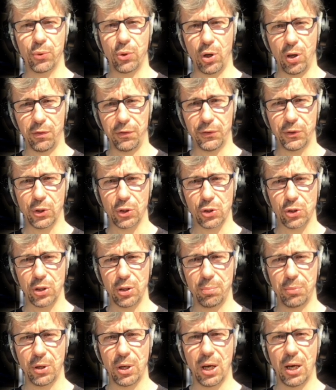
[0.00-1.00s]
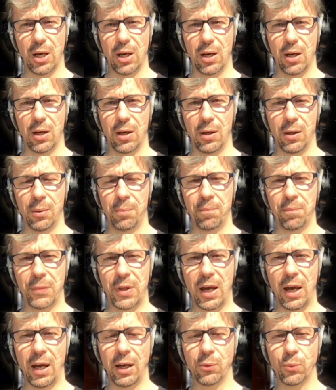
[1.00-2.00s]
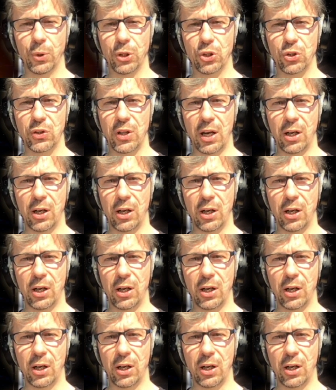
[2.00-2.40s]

off your ship and which then